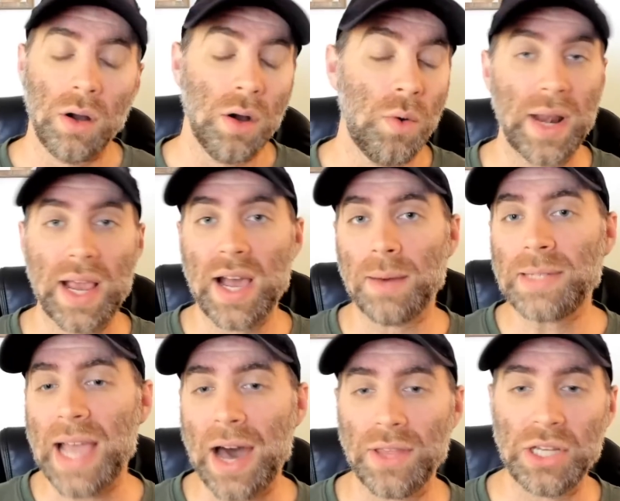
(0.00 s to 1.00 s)
When it comes
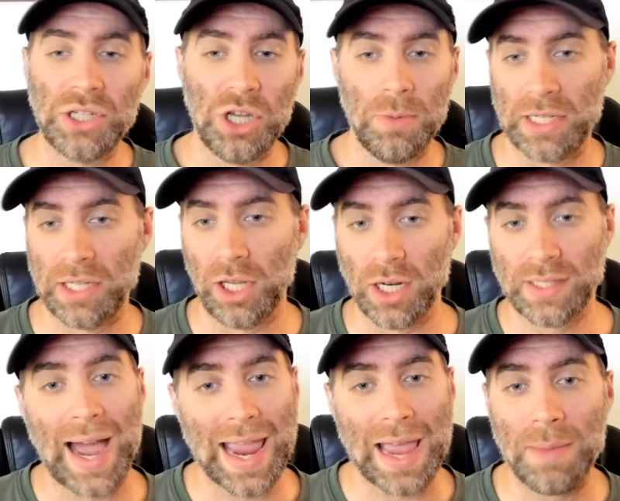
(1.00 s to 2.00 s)
to how these Q Bs looked,
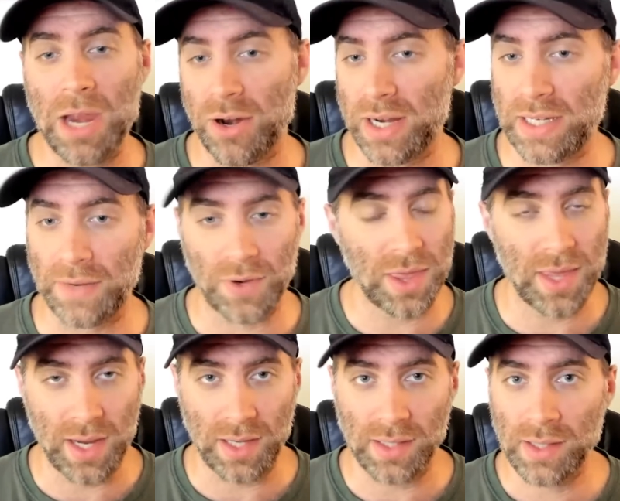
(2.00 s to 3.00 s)
I am hearing different
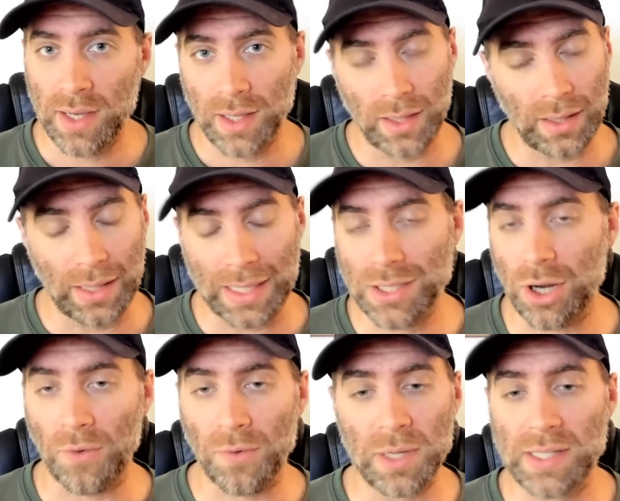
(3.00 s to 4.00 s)
things. Well, let's
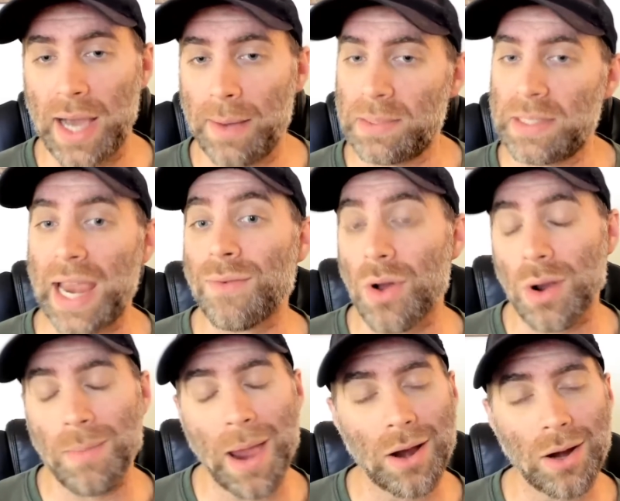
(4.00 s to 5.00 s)
start from the top. Tate
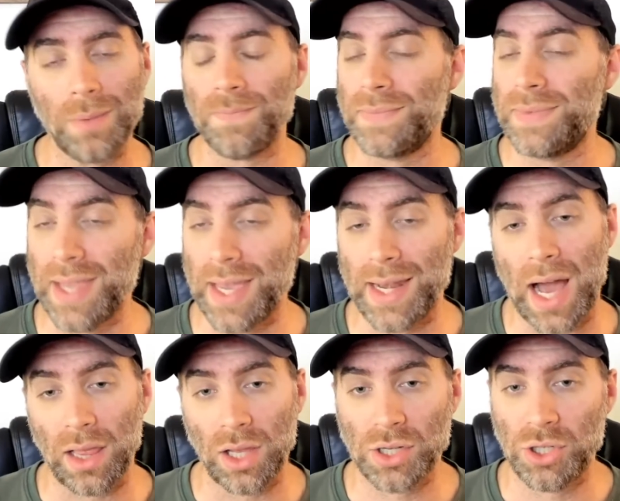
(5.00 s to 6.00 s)
Rodemaker did
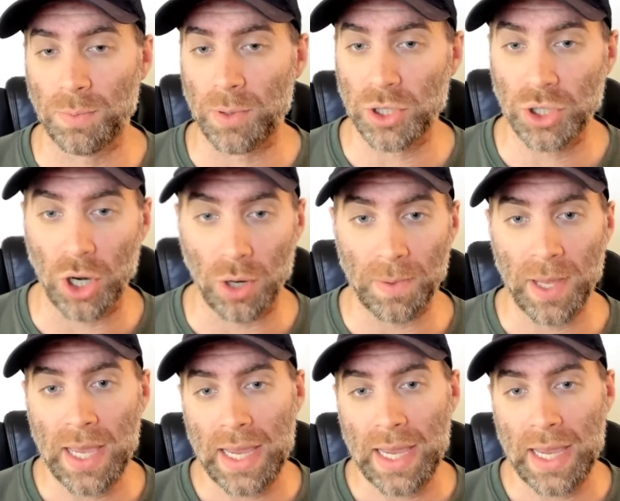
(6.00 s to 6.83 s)
not look super sharp.